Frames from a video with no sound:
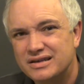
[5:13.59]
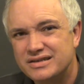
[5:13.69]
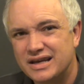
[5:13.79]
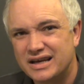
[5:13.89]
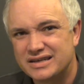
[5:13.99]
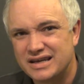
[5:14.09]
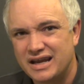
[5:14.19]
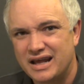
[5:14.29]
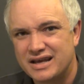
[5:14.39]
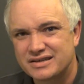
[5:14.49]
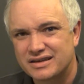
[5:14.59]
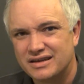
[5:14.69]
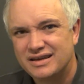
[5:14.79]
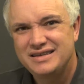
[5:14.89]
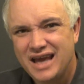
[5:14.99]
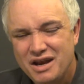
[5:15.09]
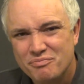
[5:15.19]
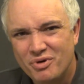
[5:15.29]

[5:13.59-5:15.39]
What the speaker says: Jake's dad asked. 10